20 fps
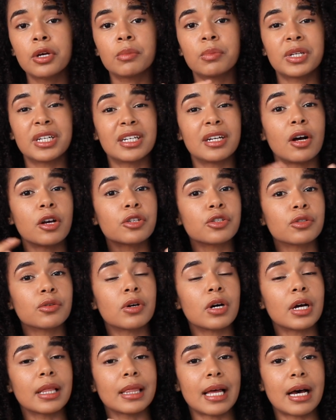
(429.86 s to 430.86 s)
but it also
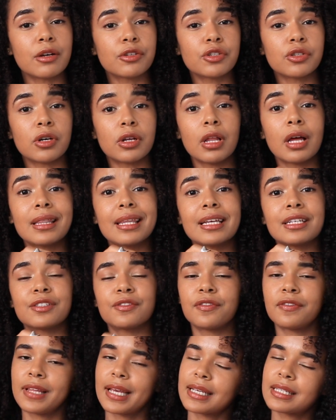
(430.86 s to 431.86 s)
allows you a lot less
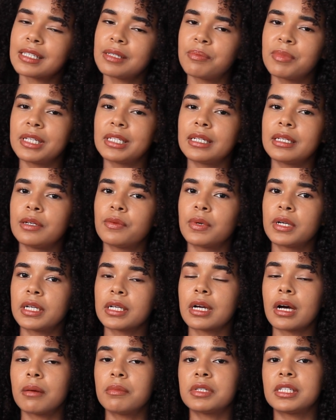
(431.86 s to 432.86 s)
flexibility when it
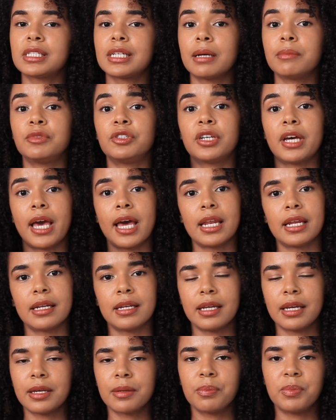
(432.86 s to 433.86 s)
comes time to
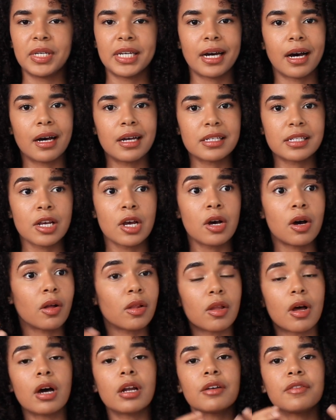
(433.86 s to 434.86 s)
editing because a
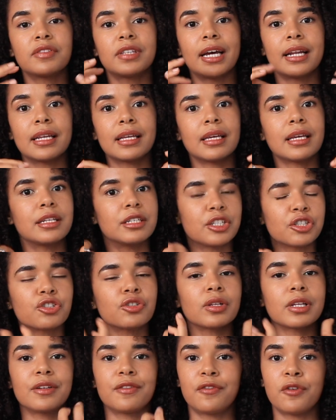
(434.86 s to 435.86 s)
lot of that initial
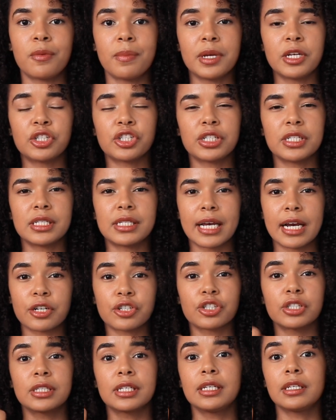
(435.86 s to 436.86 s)
information is
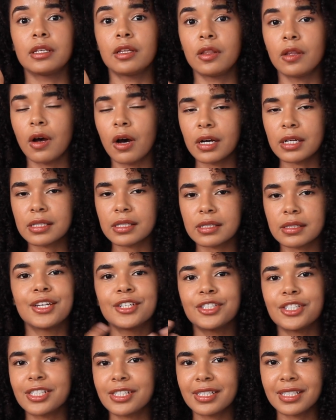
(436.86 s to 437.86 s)
actually lost.
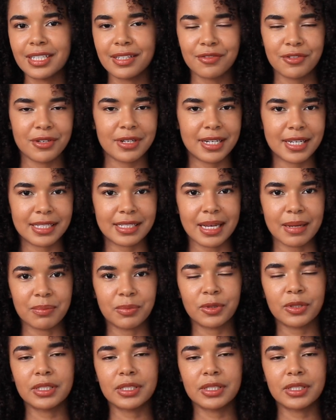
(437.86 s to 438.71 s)
Just to give you an example,